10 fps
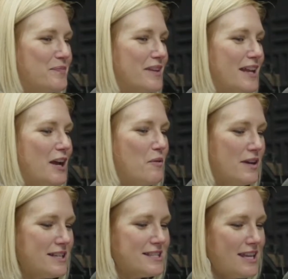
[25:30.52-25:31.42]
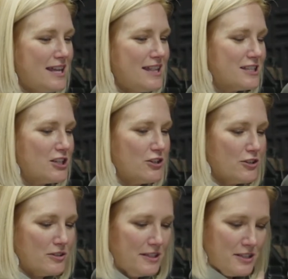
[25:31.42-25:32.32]
I want to say this to your
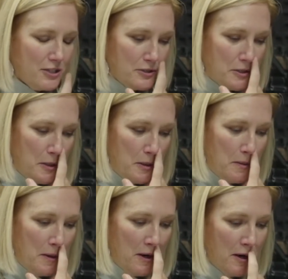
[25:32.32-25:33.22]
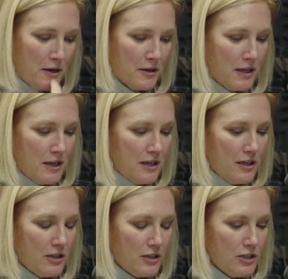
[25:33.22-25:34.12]
listeners who are,
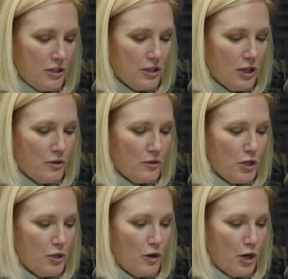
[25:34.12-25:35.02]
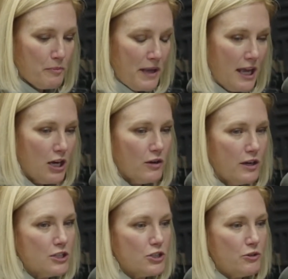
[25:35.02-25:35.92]
who are
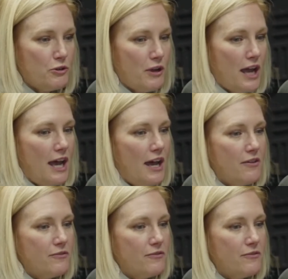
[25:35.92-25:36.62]
parents or who have